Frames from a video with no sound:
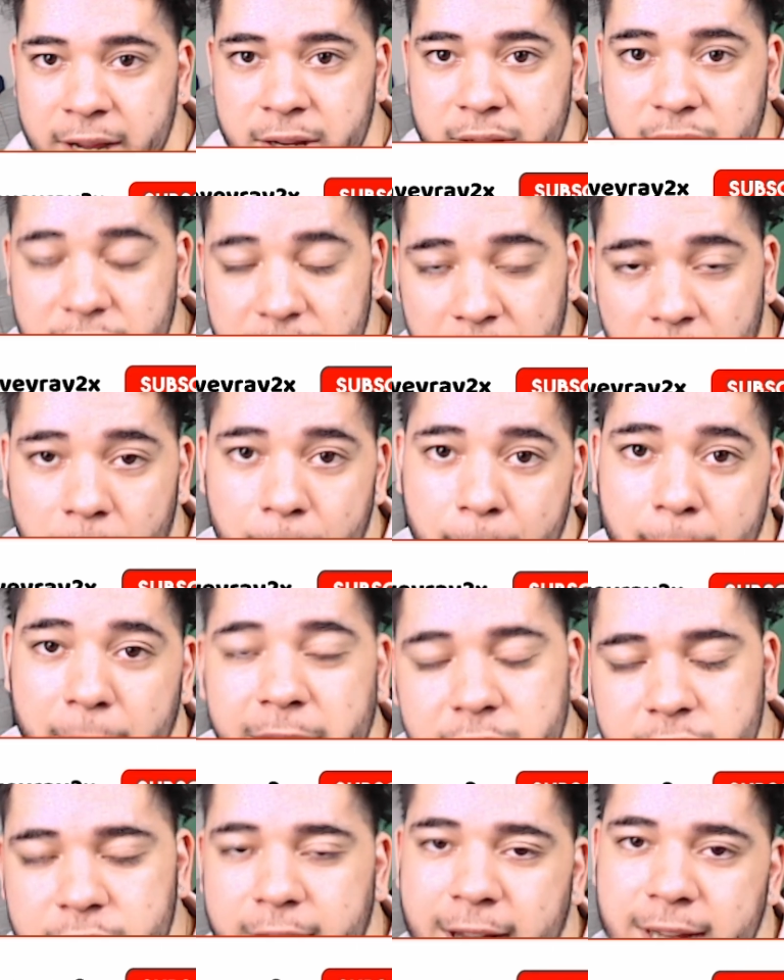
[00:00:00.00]
So
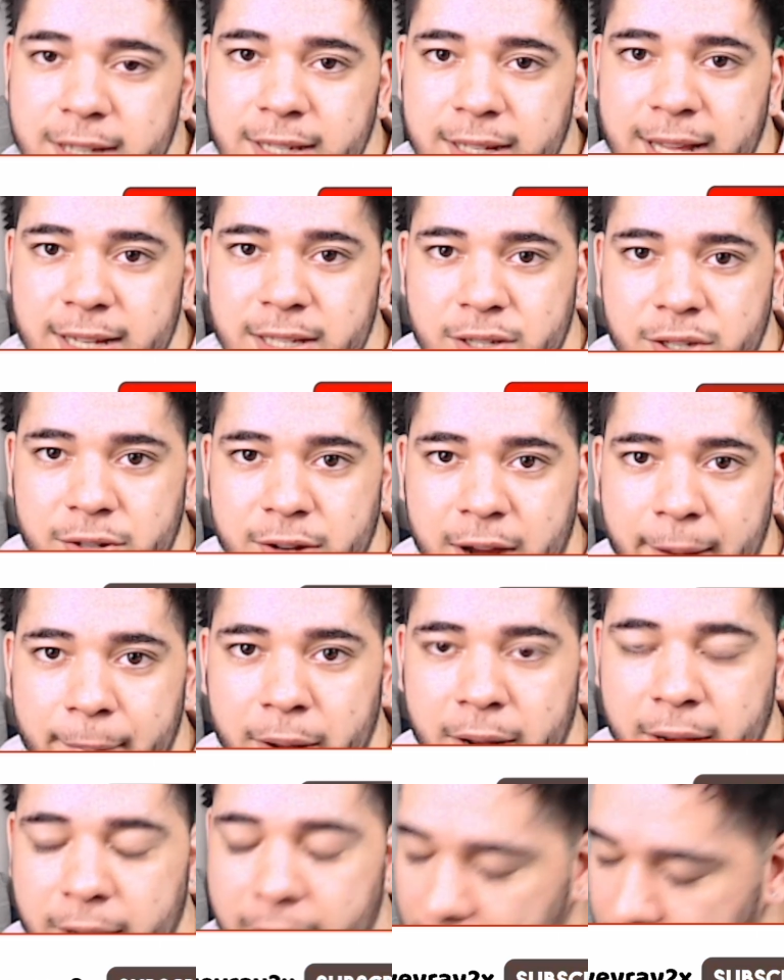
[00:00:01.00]
make sure you guys hit that subscribe
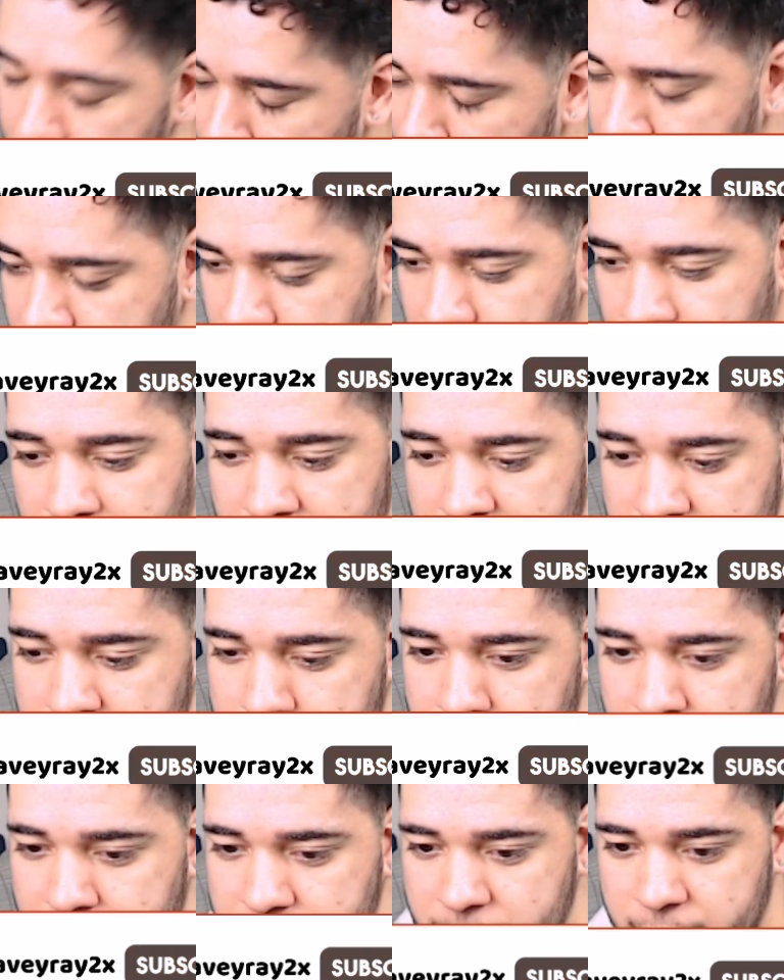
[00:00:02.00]
button and post
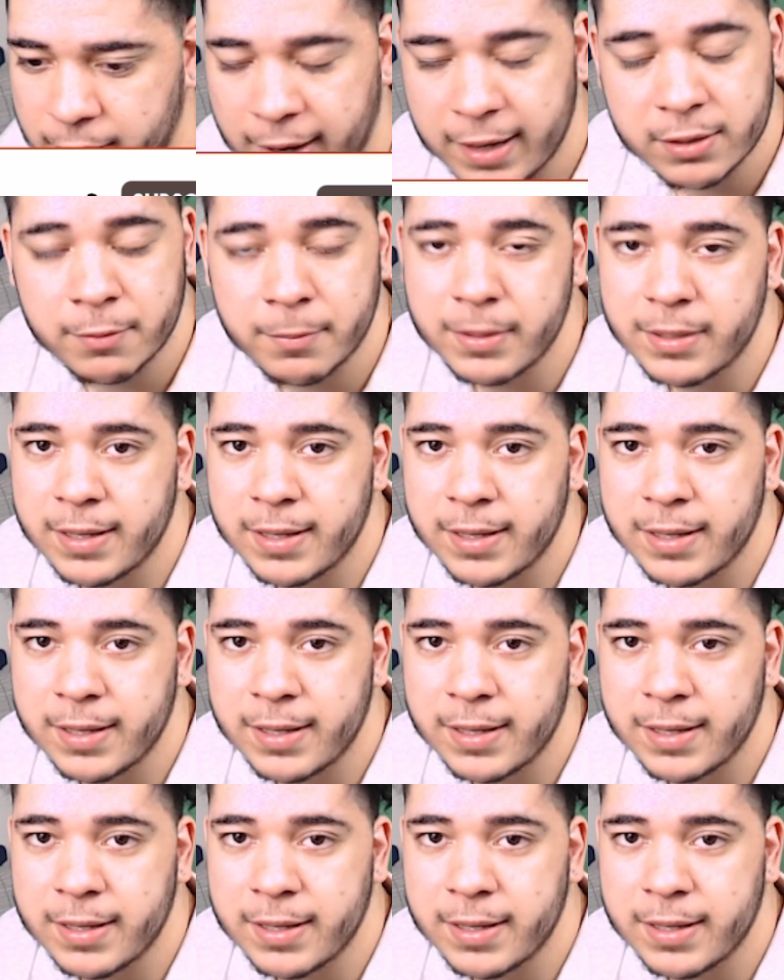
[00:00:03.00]
notification bell so you guys don't miss